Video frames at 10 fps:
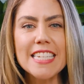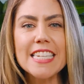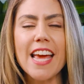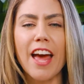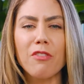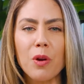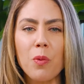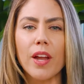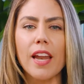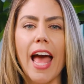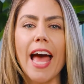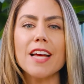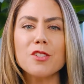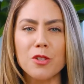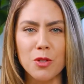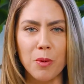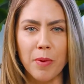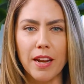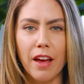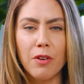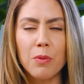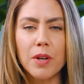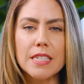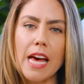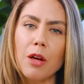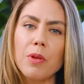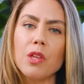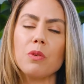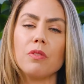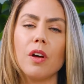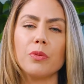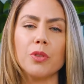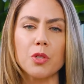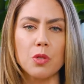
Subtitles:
see everyone as your soulmate. Everyone is helping you evolve your